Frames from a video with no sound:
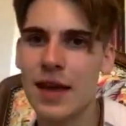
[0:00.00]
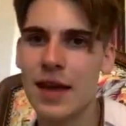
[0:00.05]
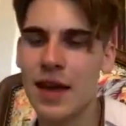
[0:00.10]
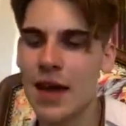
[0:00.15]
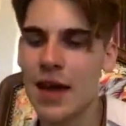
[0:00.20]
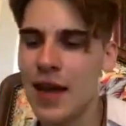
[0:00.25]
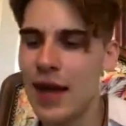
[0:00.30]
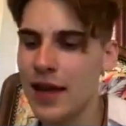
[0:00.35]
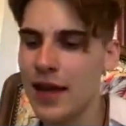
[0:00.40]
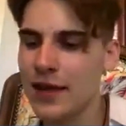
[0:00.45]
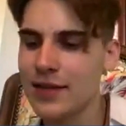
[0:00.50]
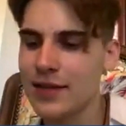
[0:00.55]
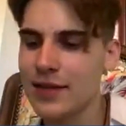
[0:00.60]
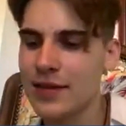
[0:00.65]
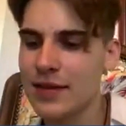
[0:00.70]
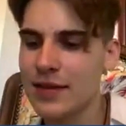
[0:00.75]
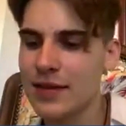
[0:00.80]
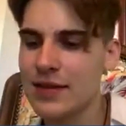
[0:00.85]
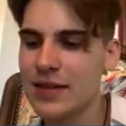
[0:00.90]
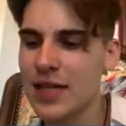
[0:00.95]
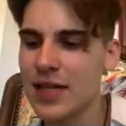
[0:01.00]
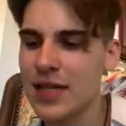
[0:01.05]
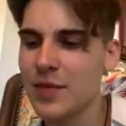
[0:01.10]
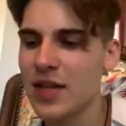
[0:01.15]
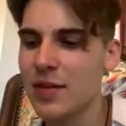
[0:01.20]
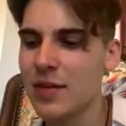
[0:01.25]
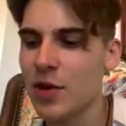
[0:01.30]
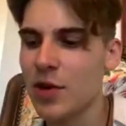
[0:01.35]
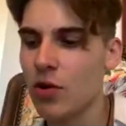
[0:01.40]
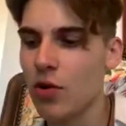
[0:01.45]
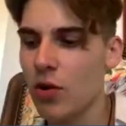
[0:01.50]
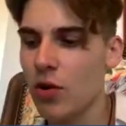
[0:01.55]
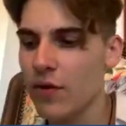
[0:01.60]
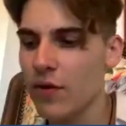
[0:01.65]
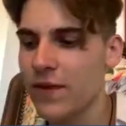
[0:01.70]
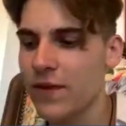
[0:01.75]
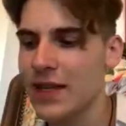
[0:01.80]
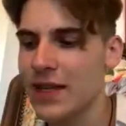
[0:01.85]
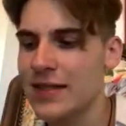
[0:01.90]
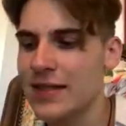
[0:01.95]
And some of them are
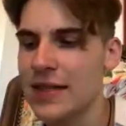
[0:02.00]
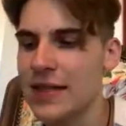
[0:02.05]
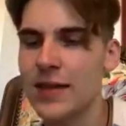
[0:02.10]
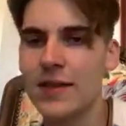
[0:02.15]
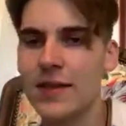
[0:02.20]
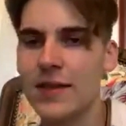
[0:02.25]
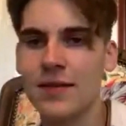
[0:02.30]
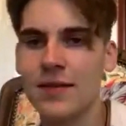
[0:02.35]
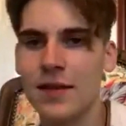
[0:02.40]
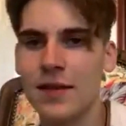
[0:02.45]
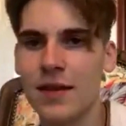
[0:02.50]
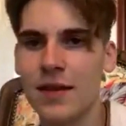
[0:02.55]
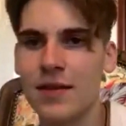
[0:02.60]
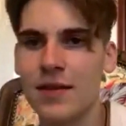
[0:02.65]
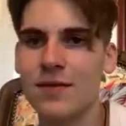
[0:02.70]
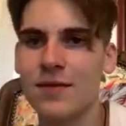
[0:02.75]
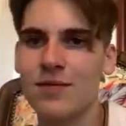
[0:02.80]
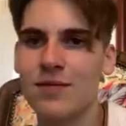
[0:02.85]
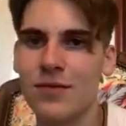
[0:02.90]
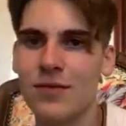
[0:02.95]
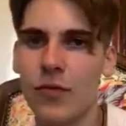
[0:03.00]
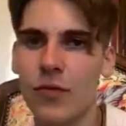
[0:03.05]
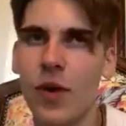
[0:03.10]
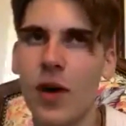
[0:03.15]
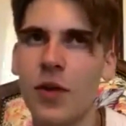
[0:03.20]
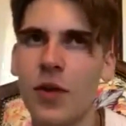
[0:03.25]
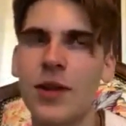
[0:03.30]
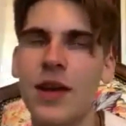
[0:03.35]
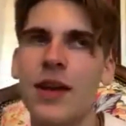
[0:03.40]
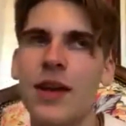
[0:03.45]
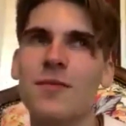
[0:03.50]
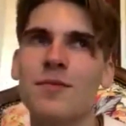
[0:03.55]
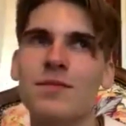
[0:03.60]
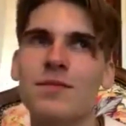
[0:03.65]
orphans and well they